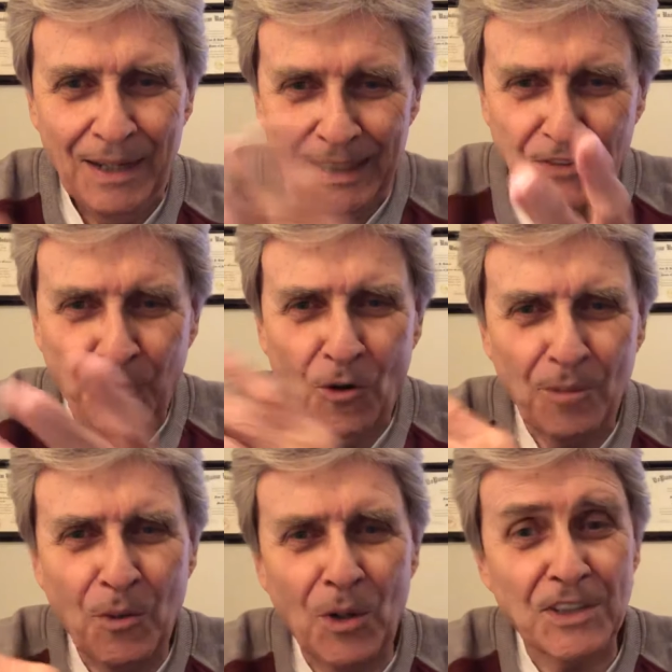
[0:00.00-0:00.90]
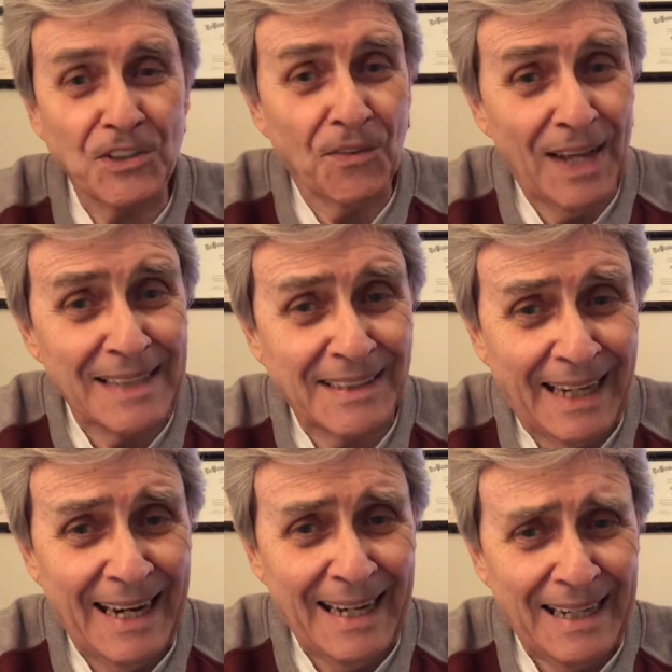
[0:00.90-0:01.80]
That's four more, so that's
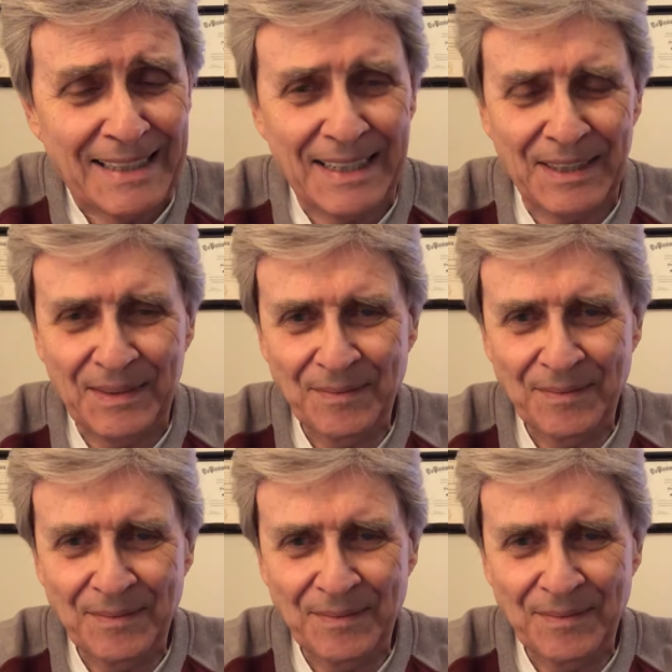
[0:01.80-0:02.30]
eight.